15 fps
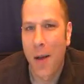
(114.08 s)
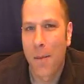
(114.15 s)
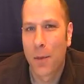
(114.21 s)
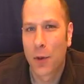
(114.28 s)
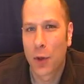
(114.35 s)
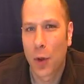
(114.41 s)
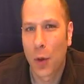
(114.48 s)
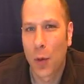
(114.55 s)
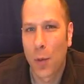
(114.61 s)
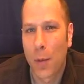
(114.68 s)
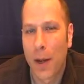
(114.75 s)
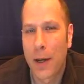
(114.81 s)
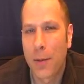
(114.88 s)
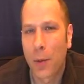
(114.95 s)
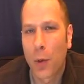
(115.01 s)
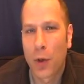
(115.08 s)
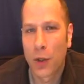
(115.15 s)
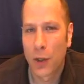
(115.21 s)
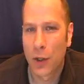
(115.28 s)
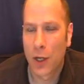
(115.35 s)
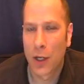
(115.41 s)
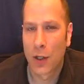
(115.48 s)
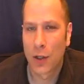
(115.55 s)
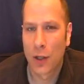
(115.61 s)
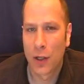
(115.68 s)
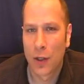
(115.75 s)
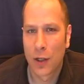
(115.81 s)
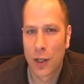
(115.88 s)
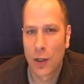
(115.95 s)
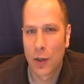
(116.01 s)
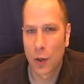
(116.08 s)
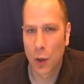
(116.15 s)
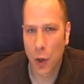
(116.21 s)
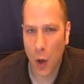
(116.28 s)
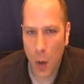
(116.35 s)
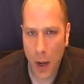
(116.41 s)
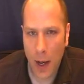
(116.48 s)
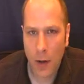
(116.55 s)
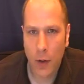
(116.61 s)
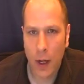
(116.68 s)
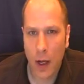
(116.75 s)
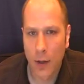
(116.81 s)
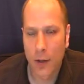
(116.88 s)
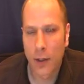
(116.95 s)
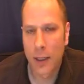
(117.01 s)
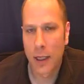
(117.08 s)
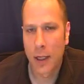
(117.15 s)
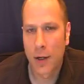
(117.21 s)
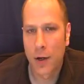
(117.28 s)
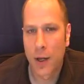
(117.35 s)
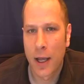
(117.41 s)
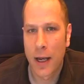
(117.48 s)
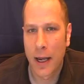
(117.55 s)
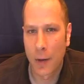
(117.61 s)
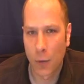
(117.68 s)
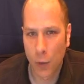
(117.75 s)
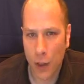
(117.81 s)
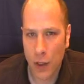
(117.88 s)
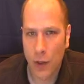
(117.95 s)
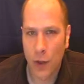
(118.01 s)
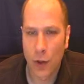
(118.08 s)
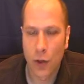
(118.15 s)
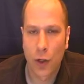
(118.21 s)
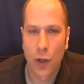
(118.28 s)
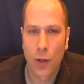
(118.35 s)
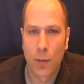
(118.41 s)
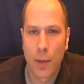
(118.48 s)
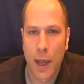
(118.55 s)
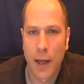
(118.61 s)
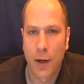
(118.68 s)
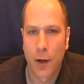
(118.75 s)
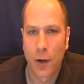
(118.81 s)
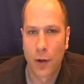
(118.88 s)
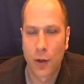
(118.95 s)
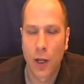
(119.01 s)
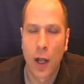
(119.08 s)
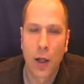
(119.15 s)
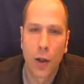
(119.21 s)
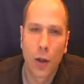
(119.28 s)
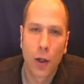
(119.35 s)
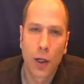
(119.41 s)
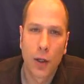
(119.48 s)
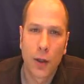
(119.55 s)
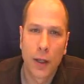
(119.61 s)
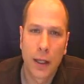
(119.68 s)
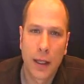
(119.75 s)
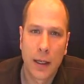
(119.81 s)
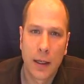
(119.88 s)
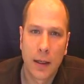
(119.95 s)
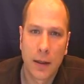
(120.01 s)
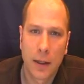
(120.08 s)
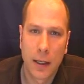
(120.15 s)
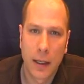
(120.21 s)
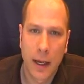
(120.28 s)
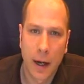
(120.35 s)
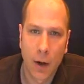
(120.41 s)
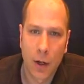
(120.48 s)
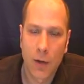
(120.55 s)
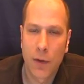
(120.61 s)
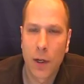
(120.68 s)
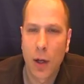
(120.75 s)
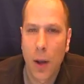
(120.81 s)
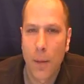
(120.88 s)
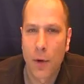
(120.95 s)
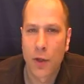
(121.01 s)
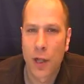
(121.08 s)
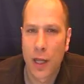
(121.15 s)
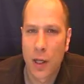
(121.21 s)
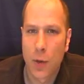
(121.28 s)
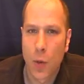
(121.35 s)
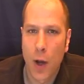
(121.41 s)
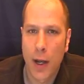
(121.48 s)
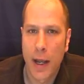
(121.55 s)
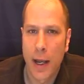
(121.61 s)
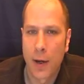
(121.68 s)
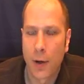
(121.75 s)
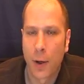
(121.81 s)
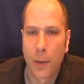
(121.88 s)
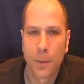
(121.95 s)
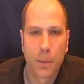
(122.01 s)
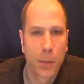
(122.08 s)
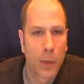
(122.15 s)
So my number one suggestion is to go out onto the internet and research your competitors. Look at the area of e-commerce that you want to enter.